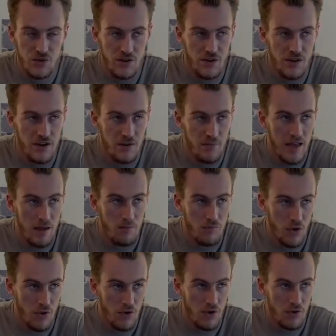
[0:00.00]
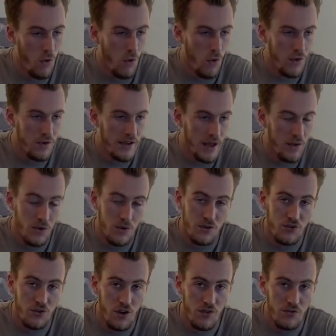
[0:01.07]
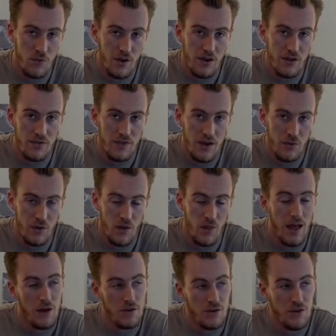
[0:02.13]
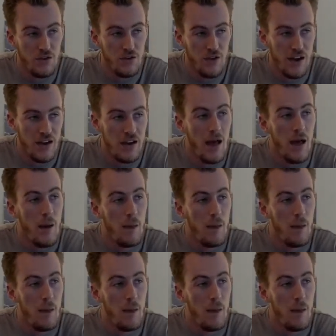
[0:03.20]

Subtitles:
you either had to pay a broker or download a software that would allow you to trade,